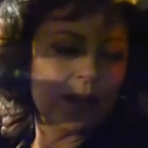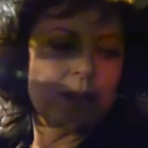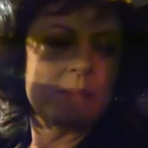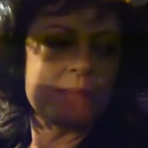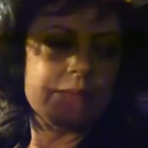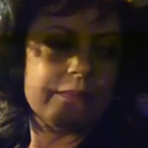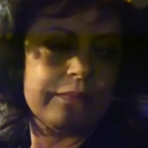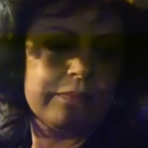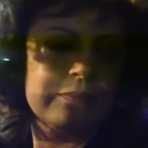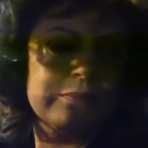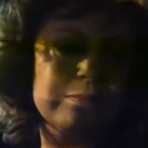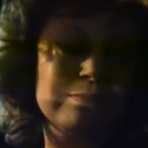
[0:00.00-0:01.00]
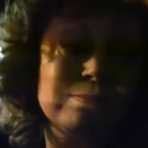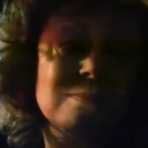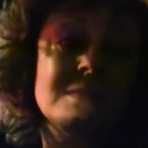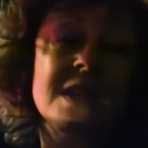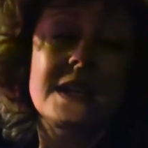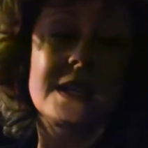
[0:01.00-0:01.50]
um,
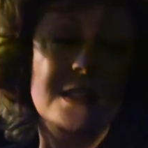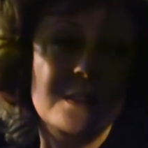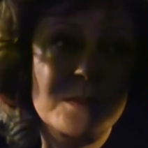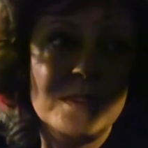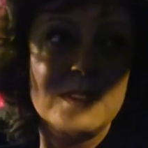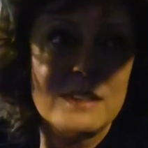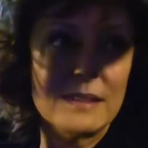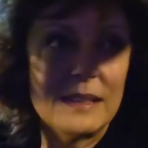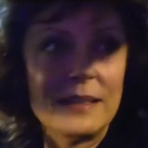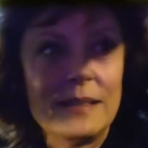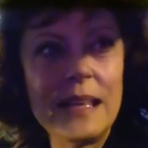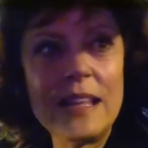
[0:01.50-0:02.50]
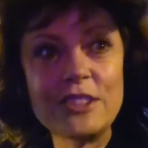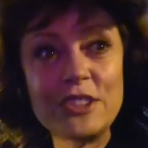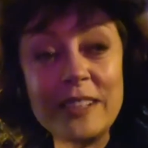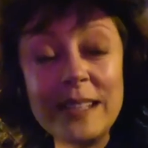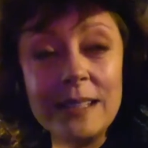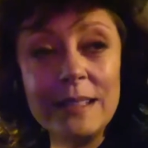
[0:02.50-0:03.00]
making love with
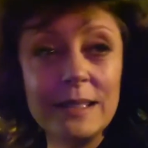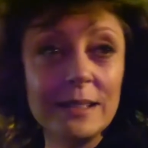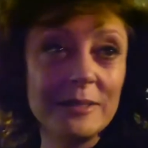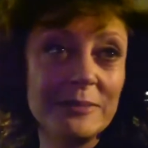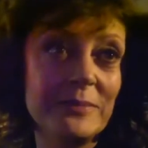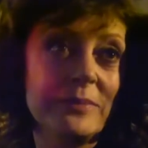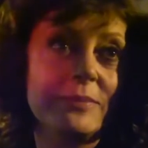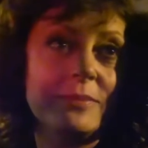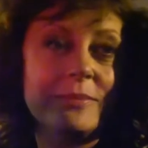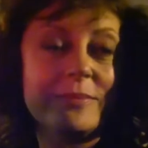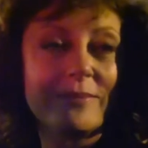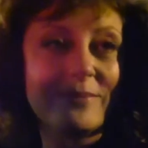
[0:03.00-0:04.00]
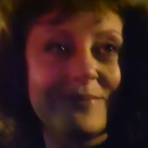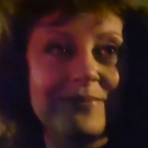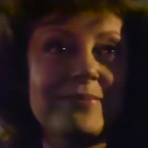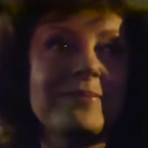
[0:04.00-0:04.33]
Catherine. Uncomfortable.